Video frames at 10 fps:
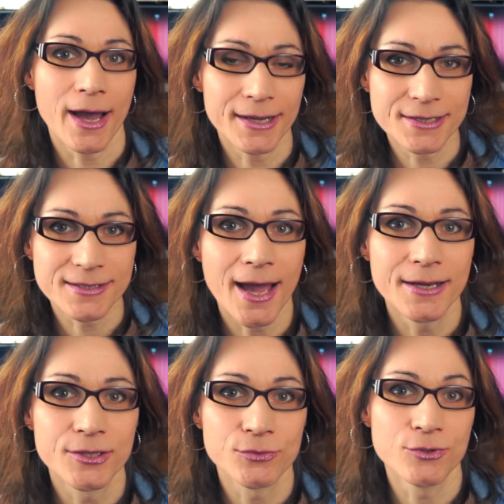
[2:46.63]
I
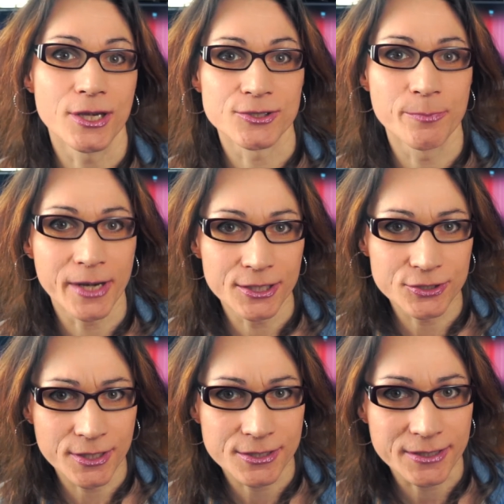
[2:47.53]
decided to just
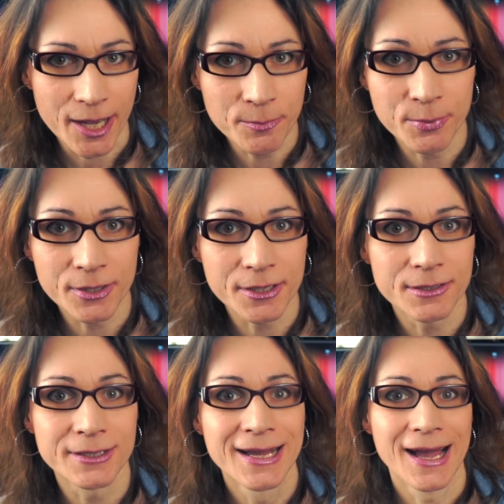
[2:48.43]
bridge this time
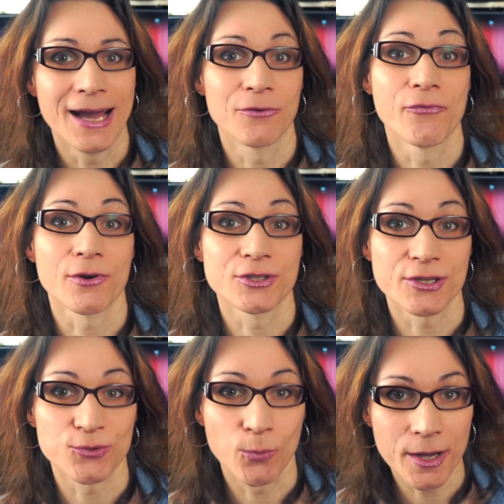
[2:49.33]
period and for
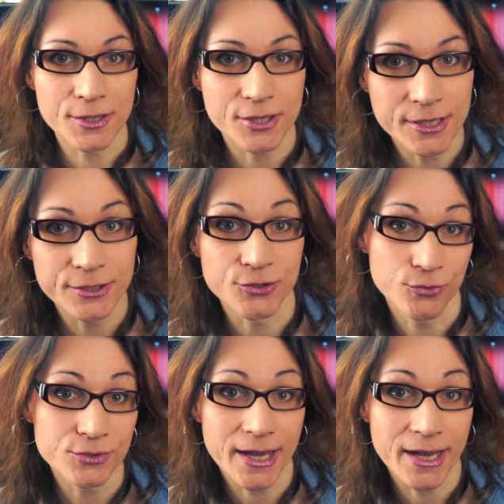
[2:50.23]
just one year use